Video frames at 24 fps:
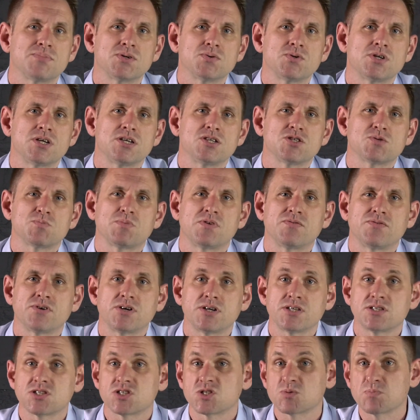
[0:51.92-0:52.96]
buildings
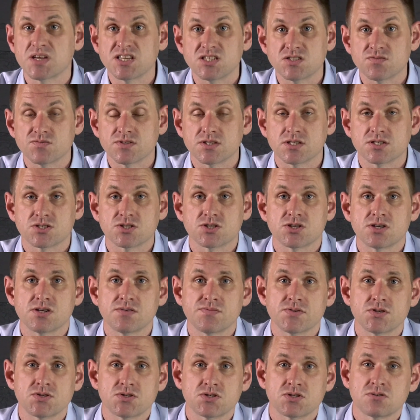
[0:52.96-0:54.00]
provide space for the
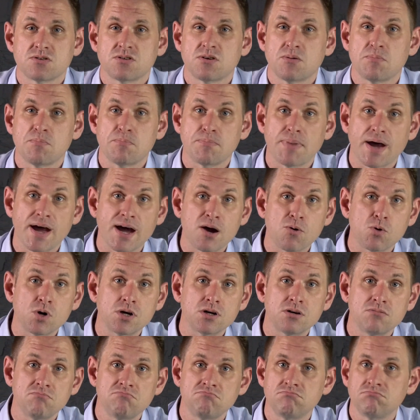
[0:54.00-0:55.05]
servers,
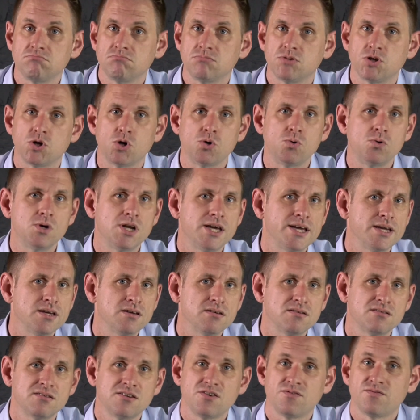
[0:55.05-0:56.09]
power,
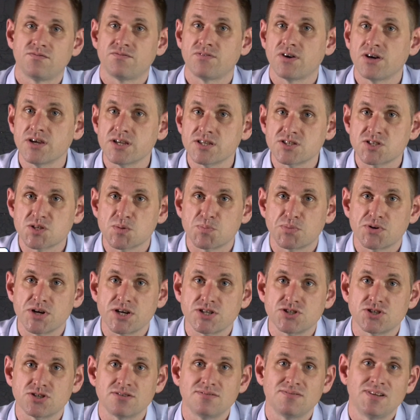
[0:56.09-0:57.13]
cooling, fire
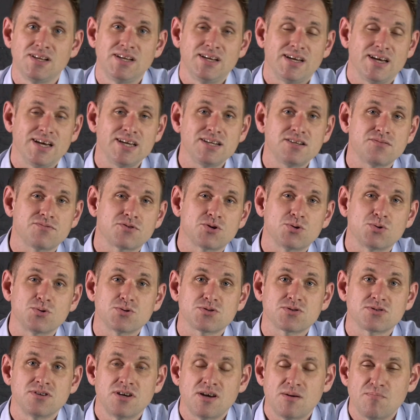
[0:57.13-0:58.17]
suppression, and of
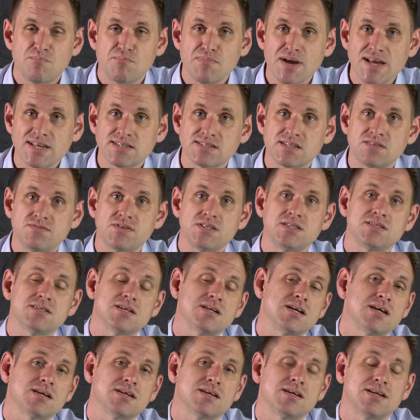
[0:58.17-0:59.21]
course, massive
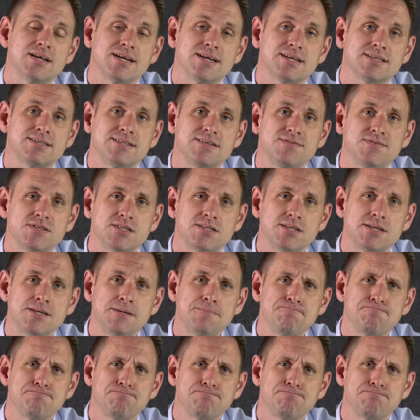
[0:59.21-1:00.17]
internet connectivity.